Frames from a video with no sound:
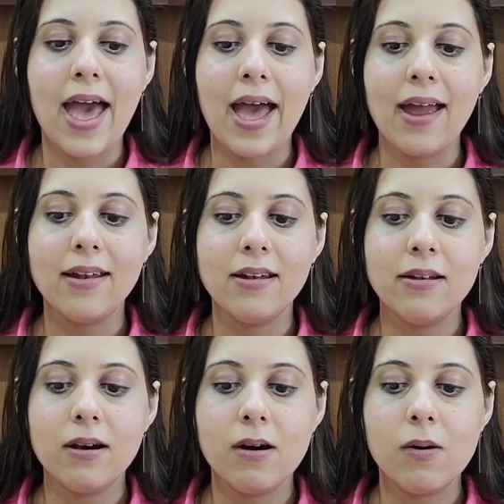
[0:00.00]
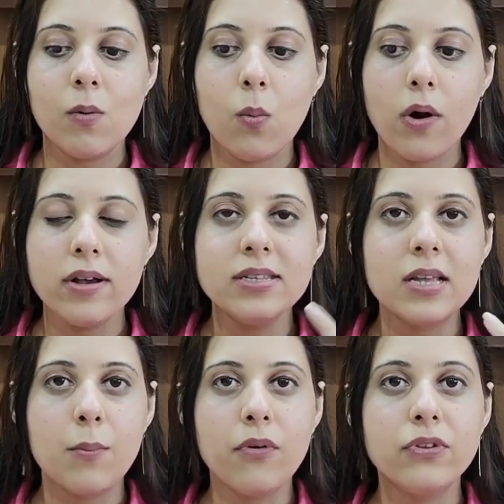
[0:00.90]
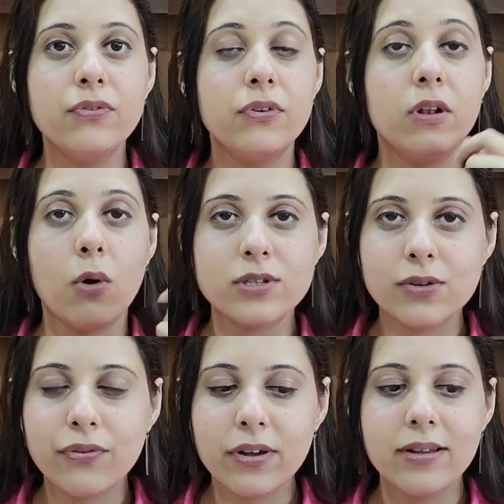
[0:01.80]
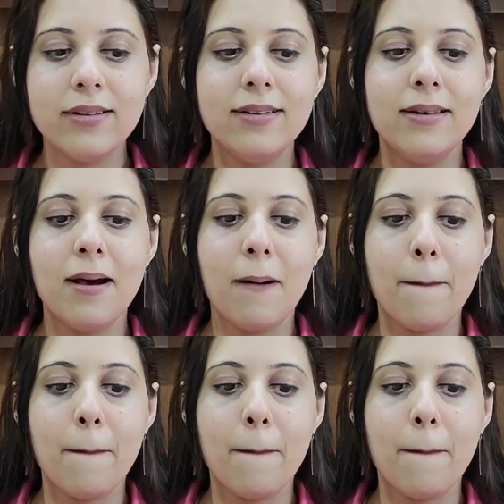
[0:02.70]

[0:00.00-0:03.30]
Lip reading: and what are some of the philosophical